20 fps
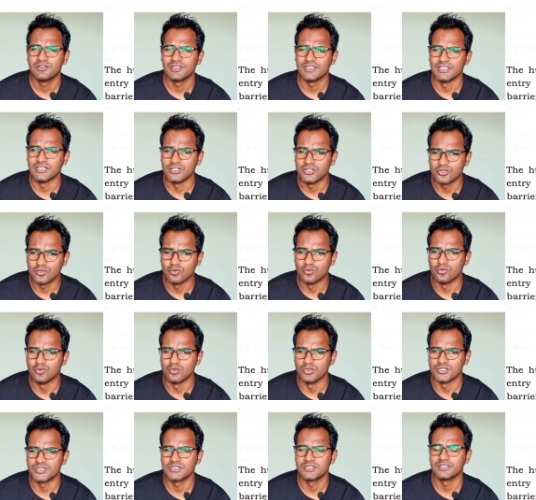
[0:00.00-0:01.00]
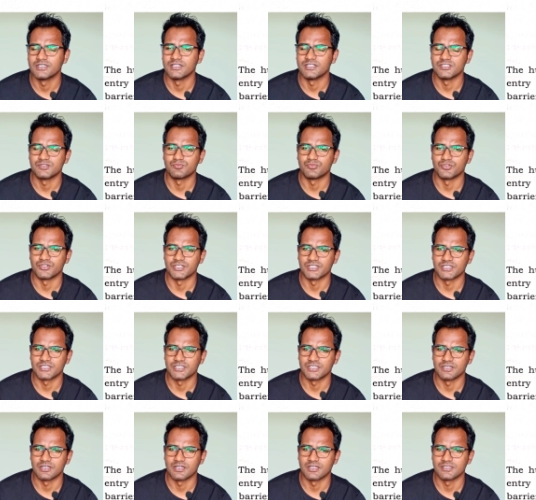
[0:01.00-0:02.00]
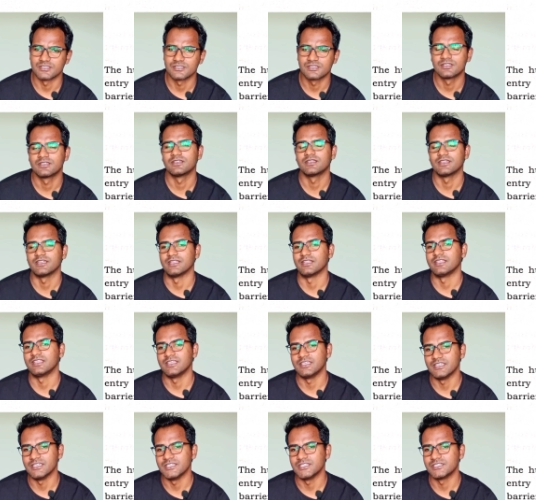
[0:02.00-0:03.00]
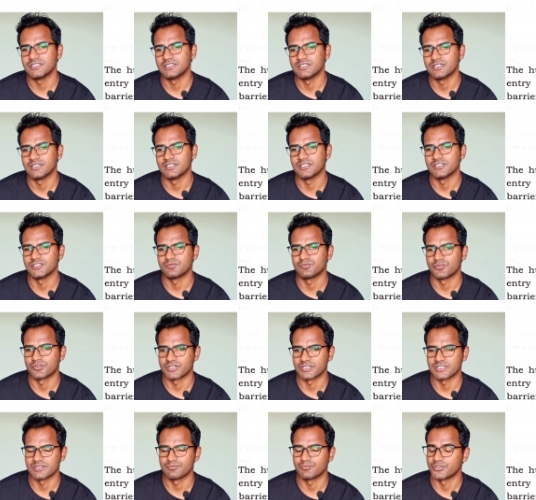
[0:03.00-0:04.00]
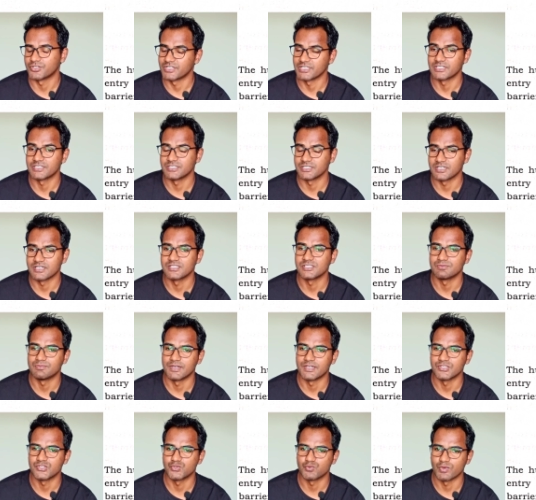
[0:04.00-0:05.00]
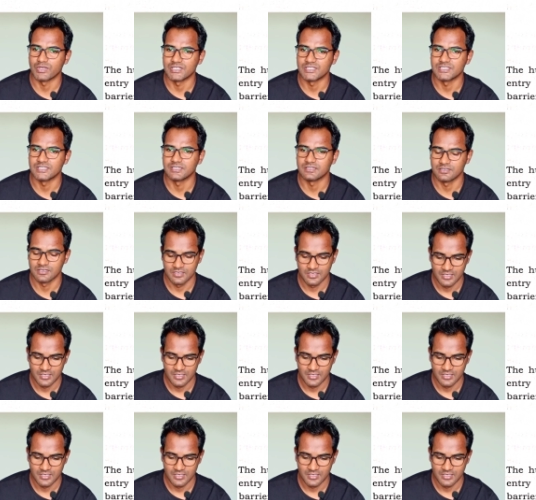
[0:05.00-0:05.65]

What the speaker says: In cold, it is protecting us. In heat, it is protecting us by sweating.